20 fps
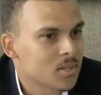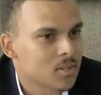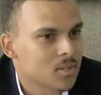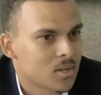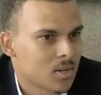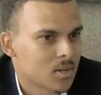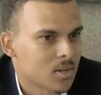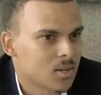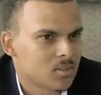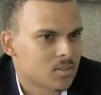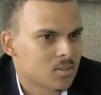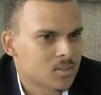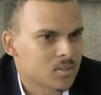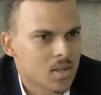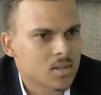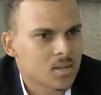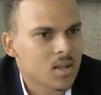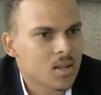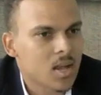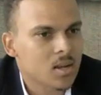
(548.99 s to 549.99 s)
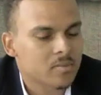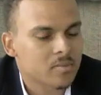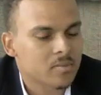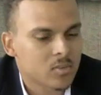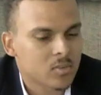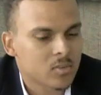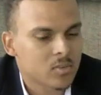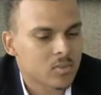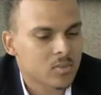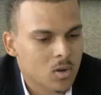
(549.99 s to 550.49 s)
And that kind of
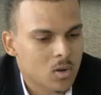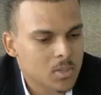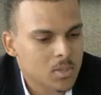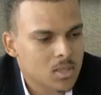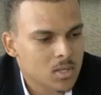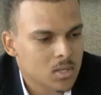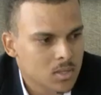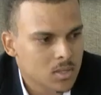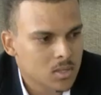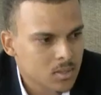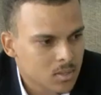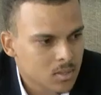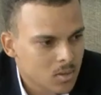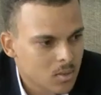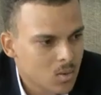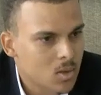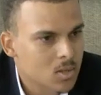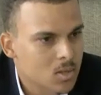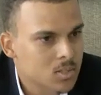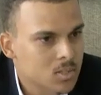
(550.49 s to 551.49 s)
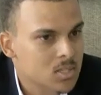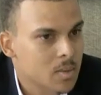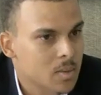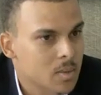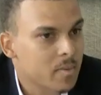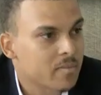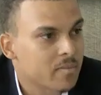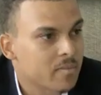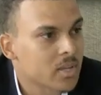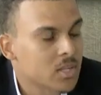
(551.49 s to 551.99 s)
taught me the concept
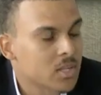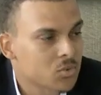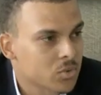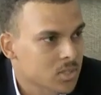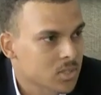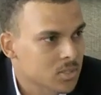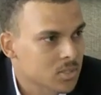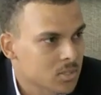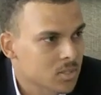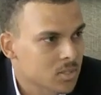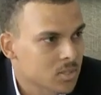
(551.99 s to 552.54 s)
of interest.